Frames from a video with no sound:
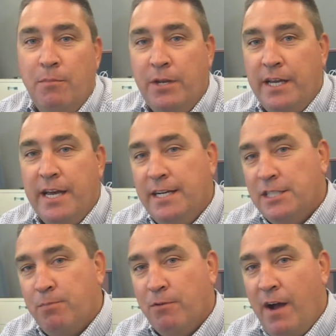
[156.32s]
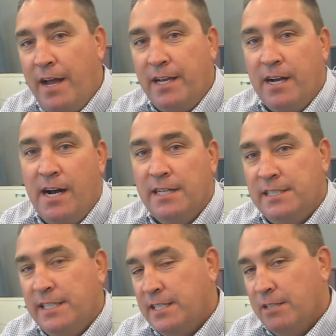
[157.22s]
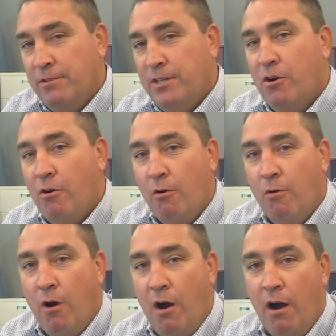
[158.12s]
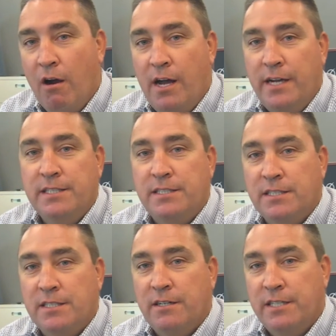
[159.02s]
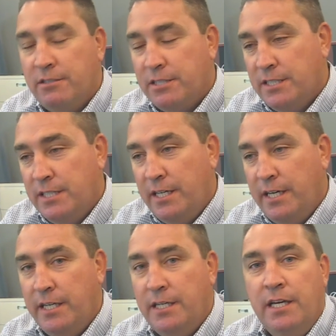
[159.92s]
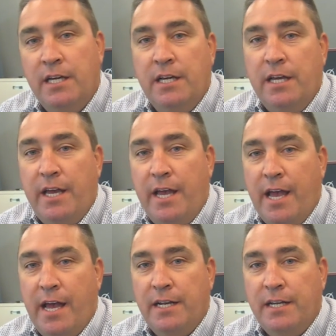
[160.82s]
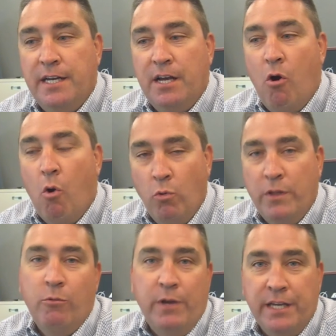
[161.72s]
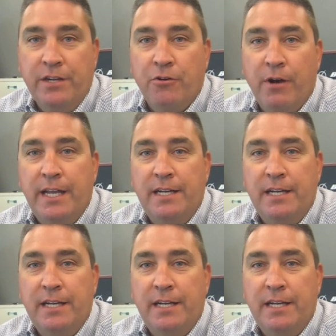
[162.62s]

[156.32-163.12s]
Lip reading: But again, it's providing content that we know our audiences are interested in, and only we can do it.